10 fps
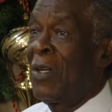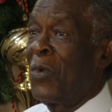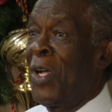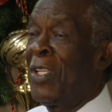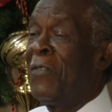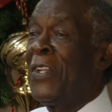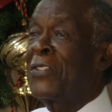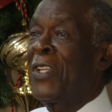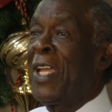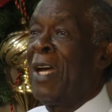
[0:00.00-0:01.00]
Well,
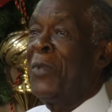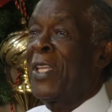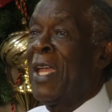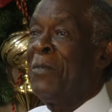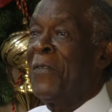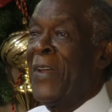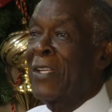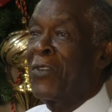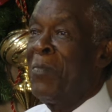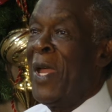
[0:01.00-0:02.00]
eventually, I became the
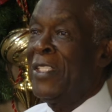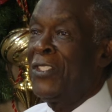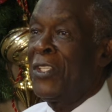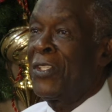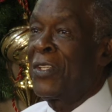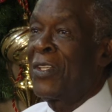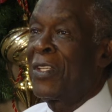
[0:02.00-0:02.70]
factory manager.